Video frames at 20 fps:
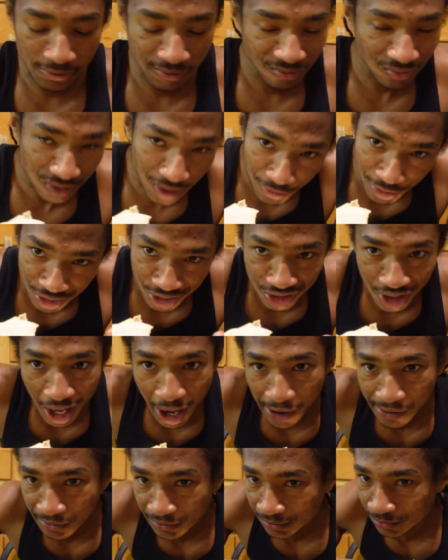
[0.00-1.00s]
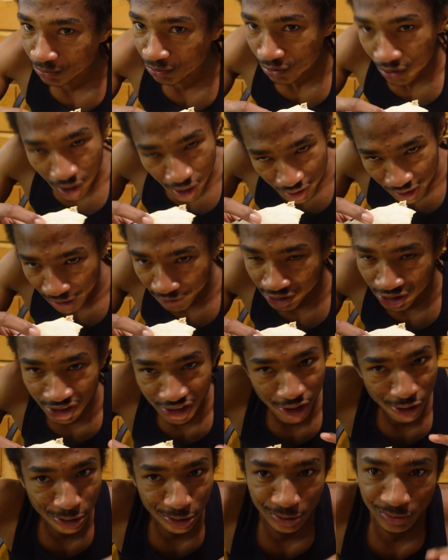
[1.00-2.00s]
Never stop, never
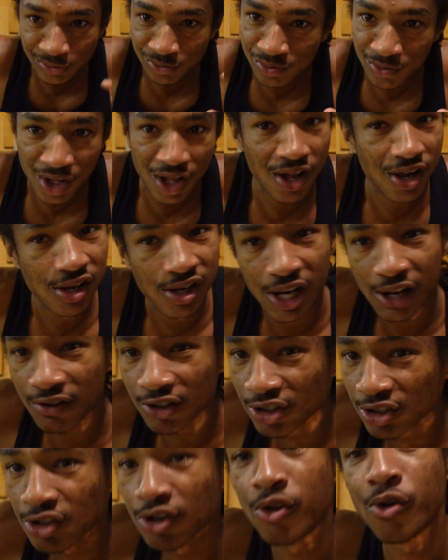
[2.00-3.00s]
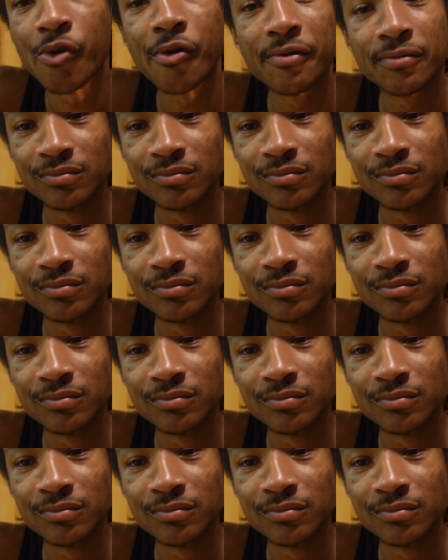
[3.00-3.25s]
settle, never slow.